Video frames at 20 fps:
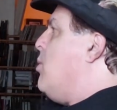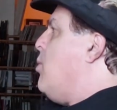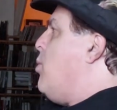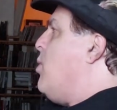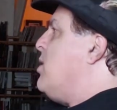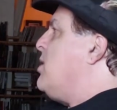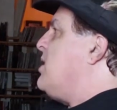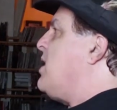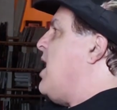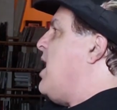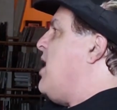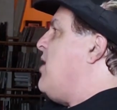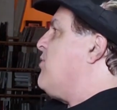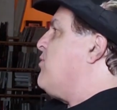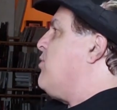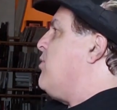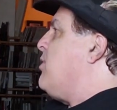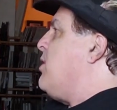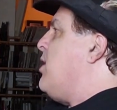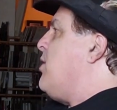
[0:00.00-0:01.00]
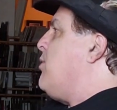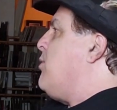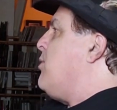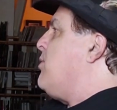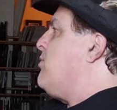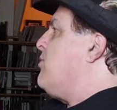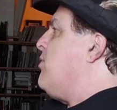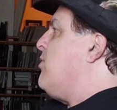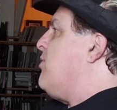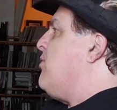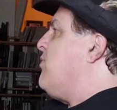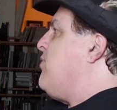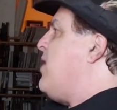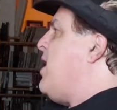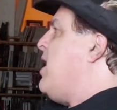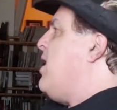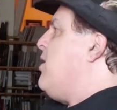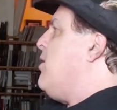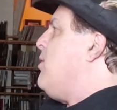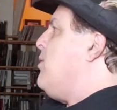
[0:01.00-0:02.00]
one guy after another into the
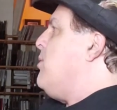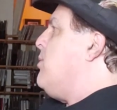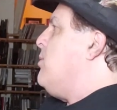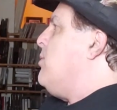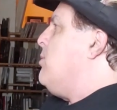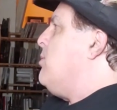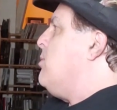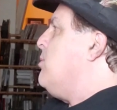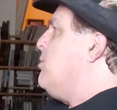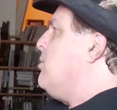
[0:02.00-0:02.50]
fire.